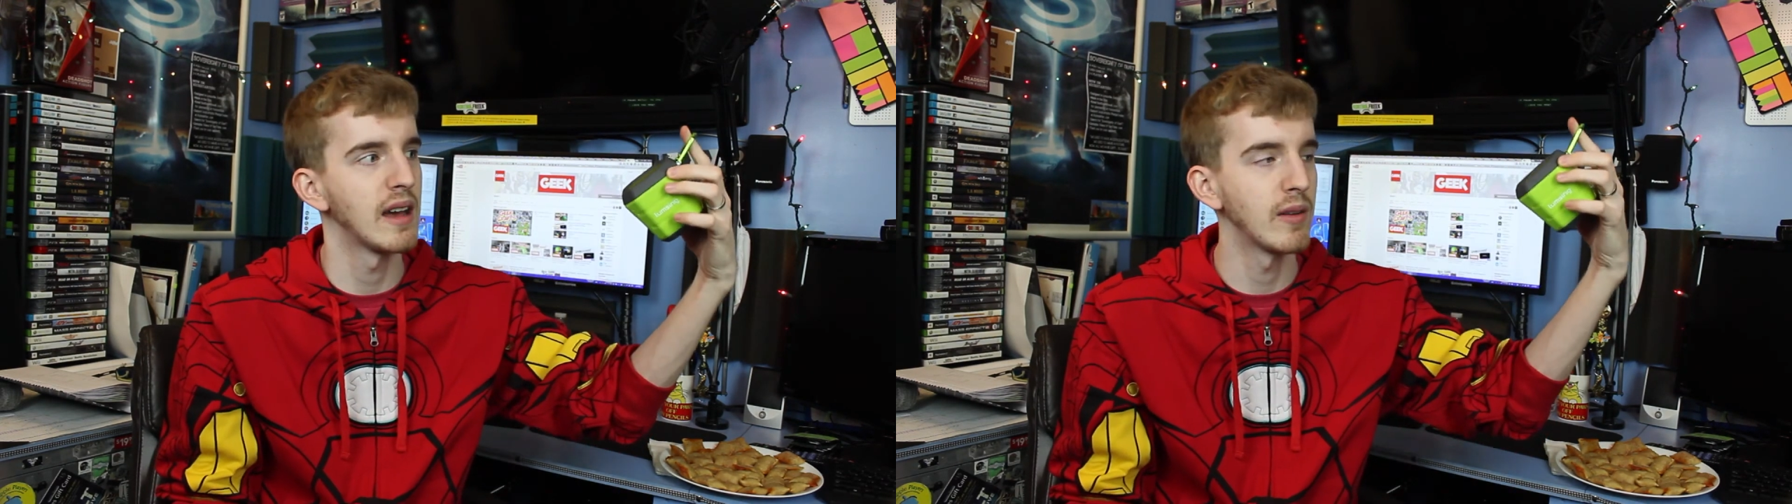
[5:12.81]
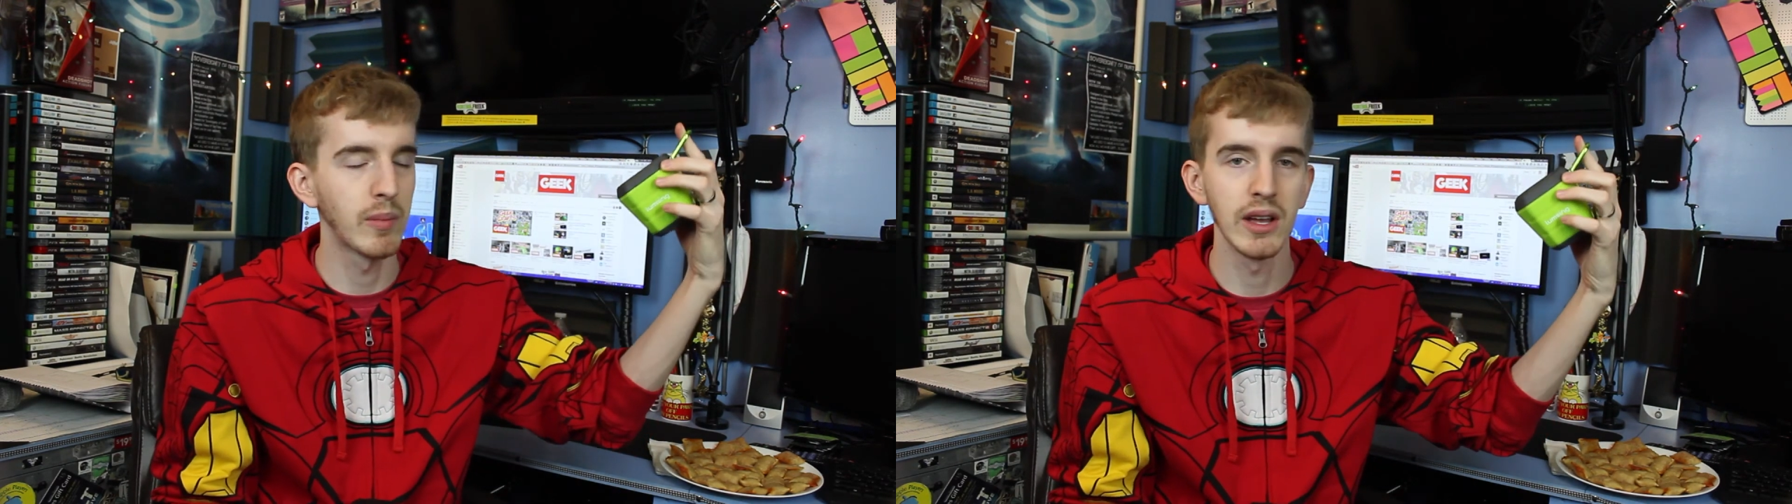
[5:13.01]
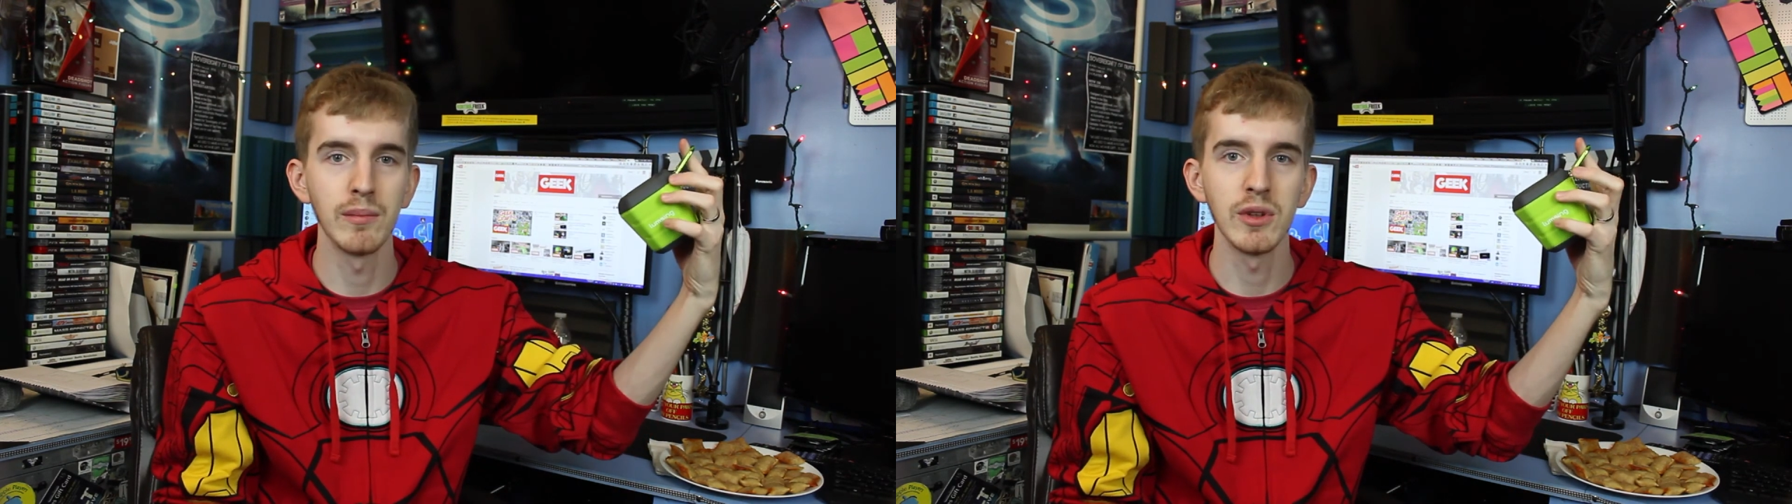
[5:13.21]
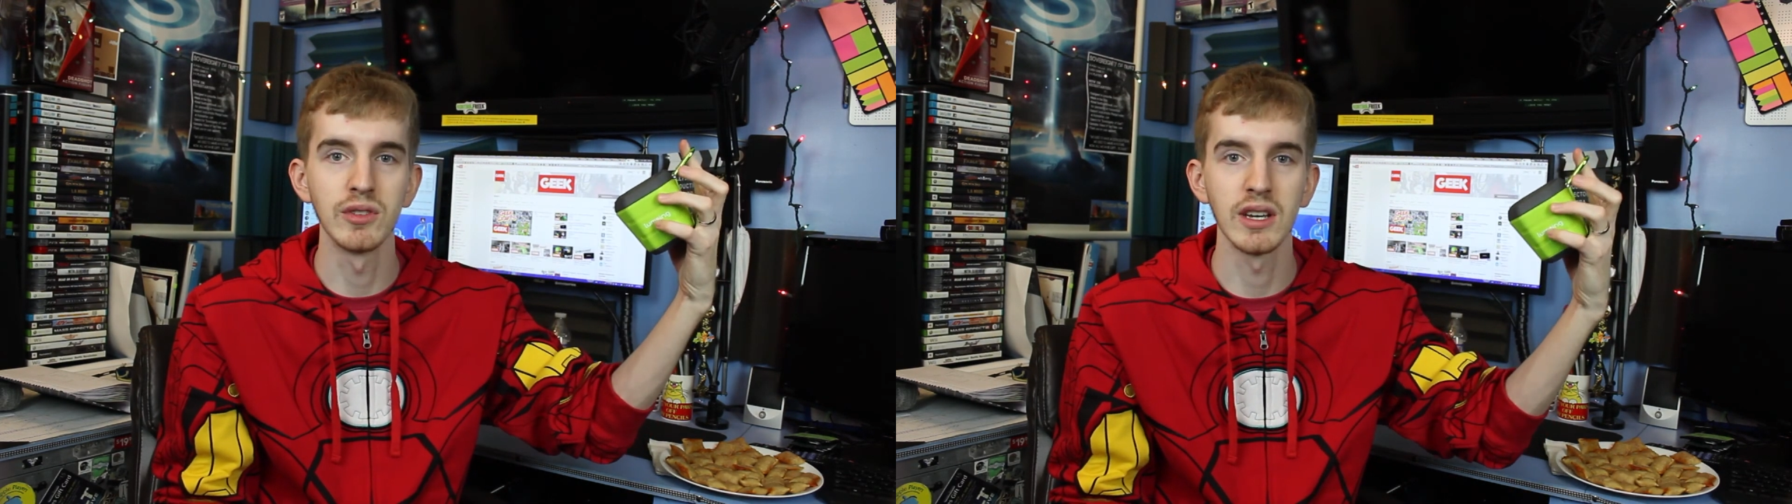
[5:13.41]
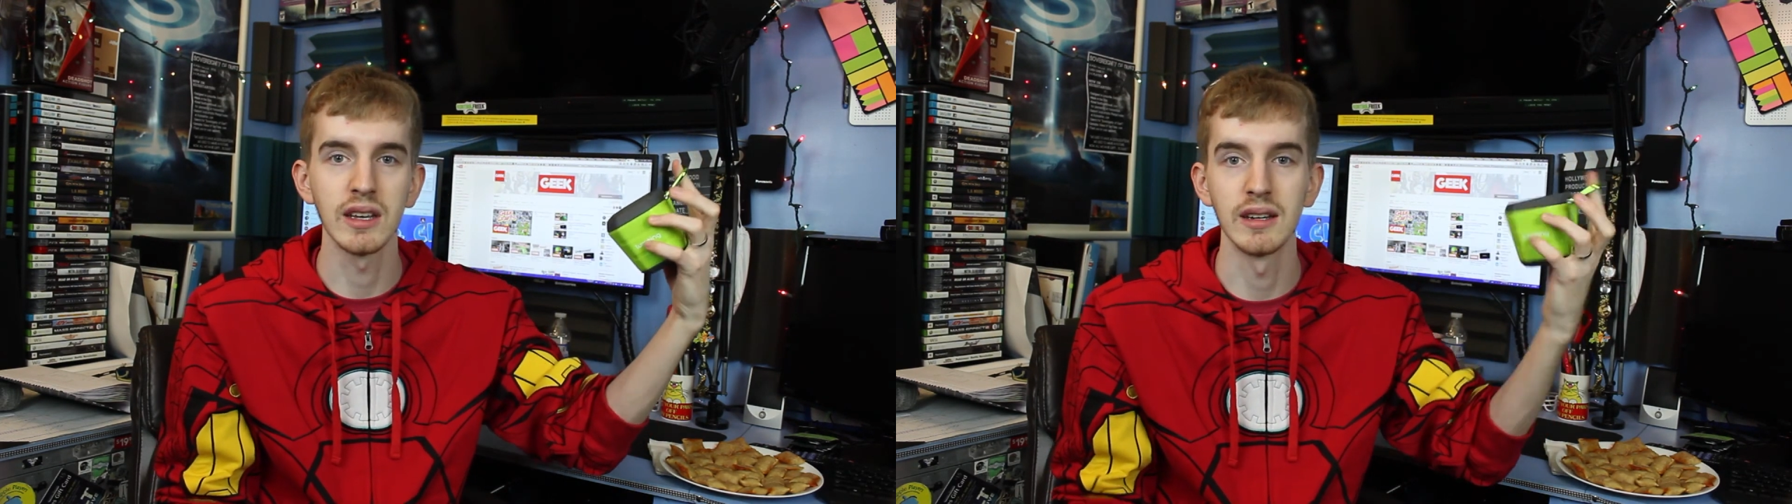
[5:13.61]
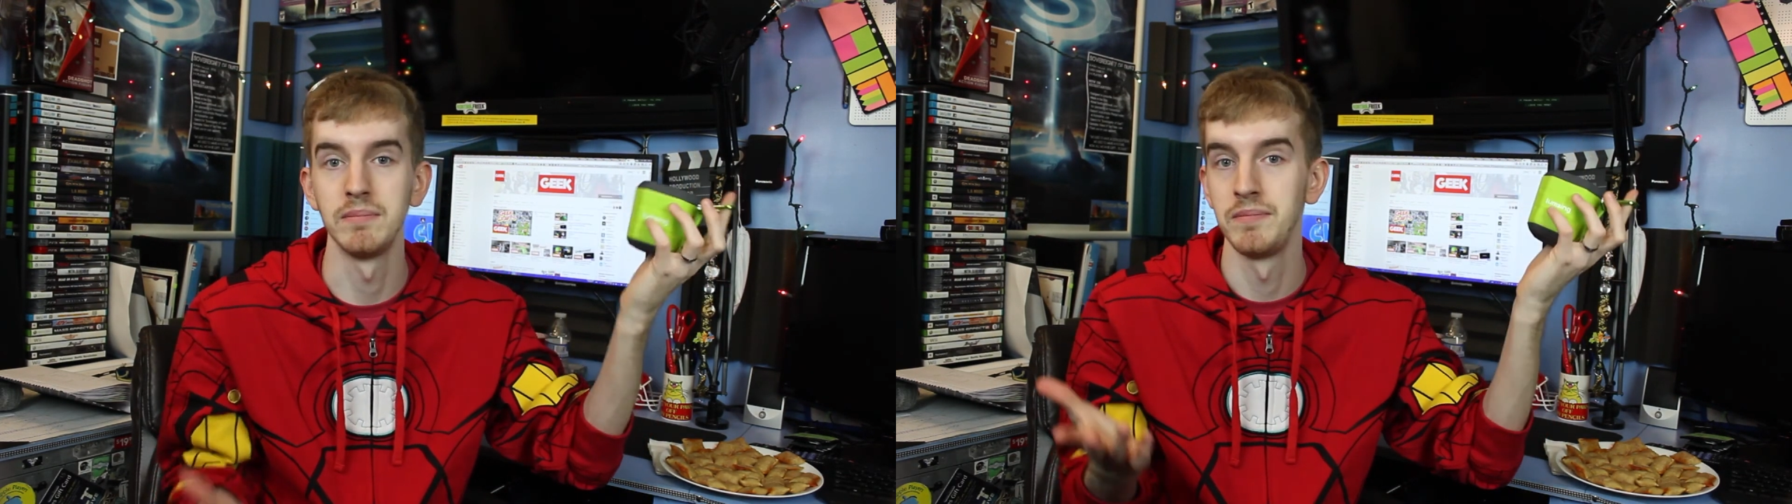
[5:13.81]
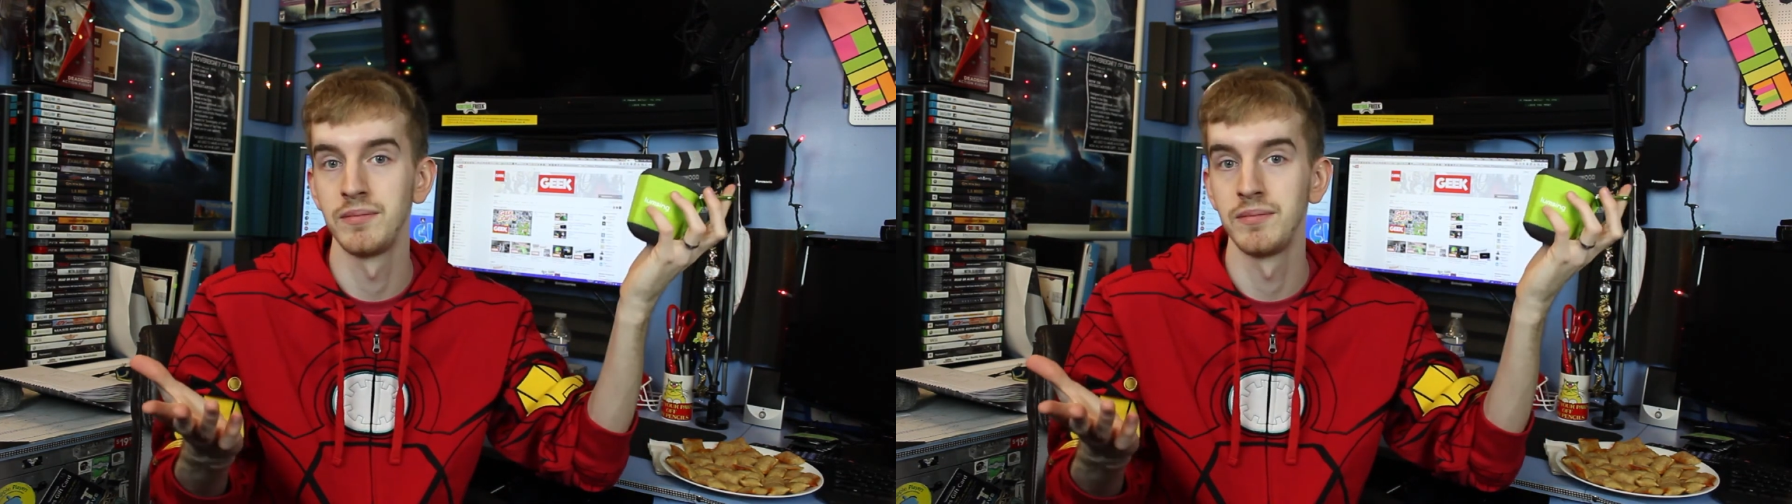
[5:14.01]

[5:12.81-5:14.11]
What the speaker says: have it playing music, and